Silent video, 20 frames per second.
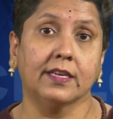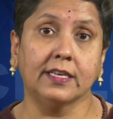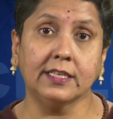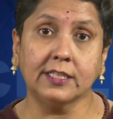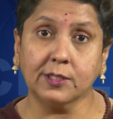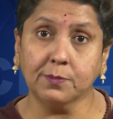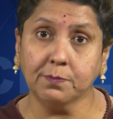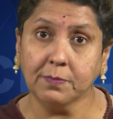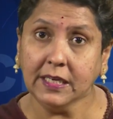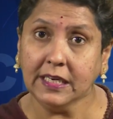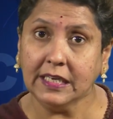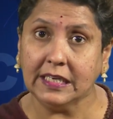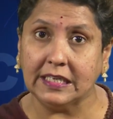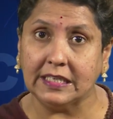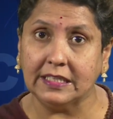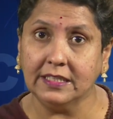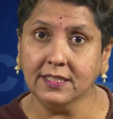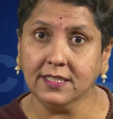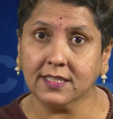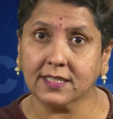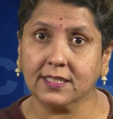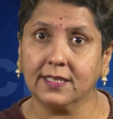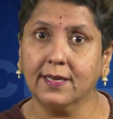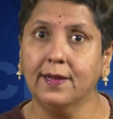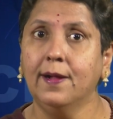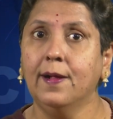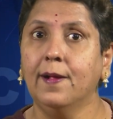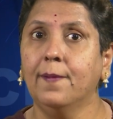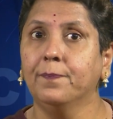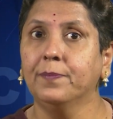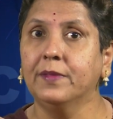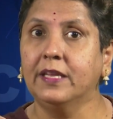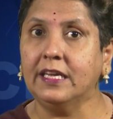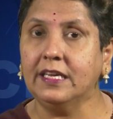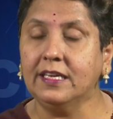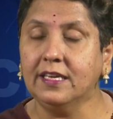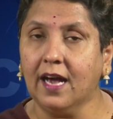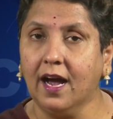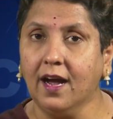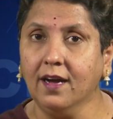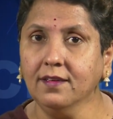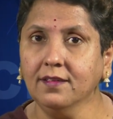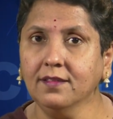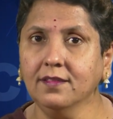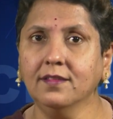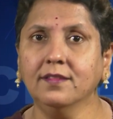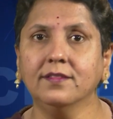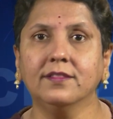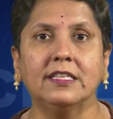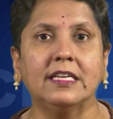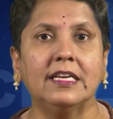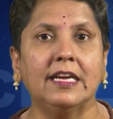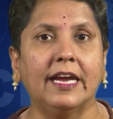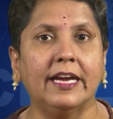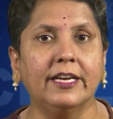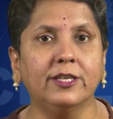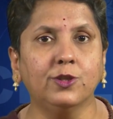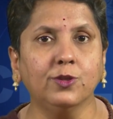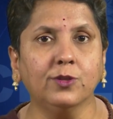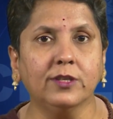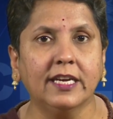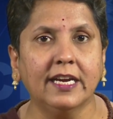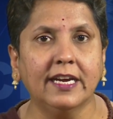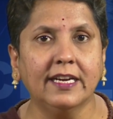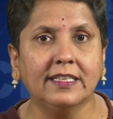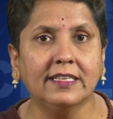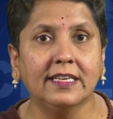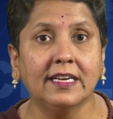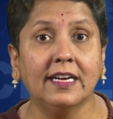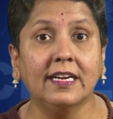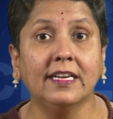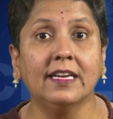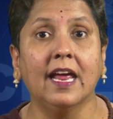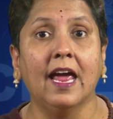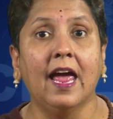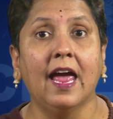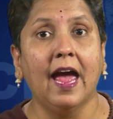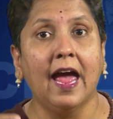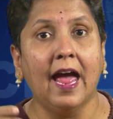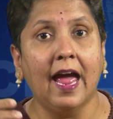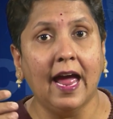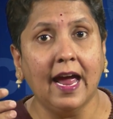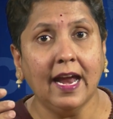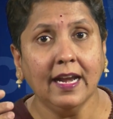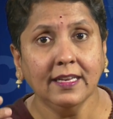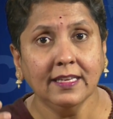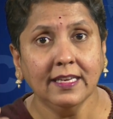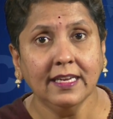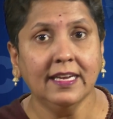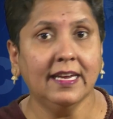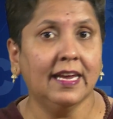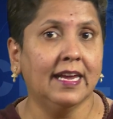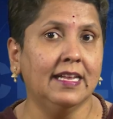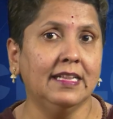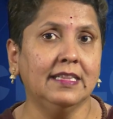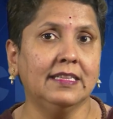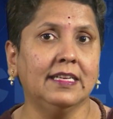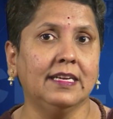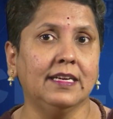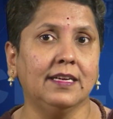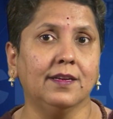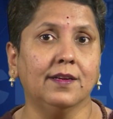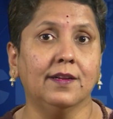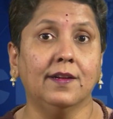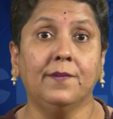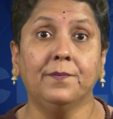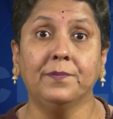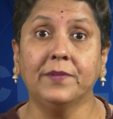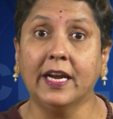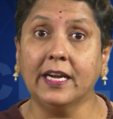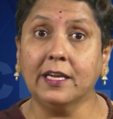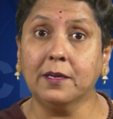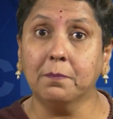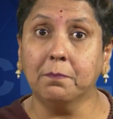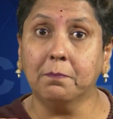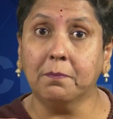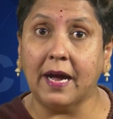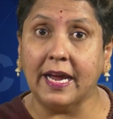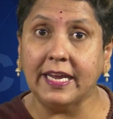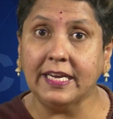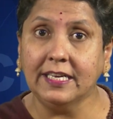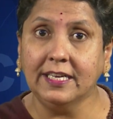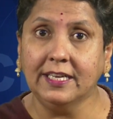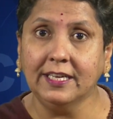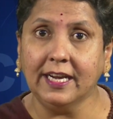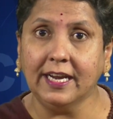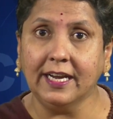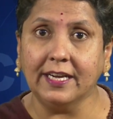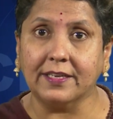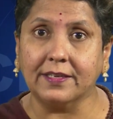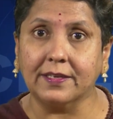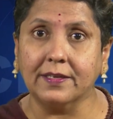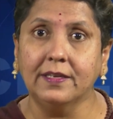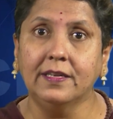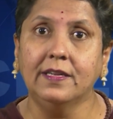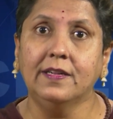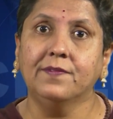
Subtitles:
it means the young, the educated and the healthy that migrate,